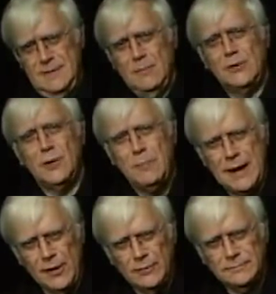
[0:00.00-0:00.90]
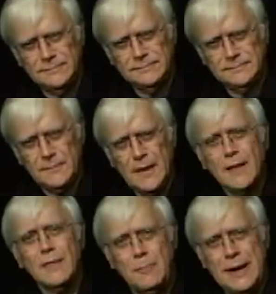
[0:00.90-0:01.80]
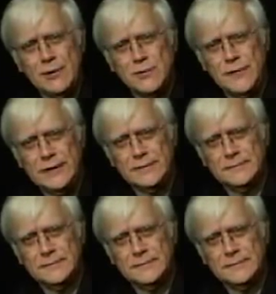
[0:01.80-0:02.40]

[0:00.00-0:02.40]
Montalbano, the Potter's Field.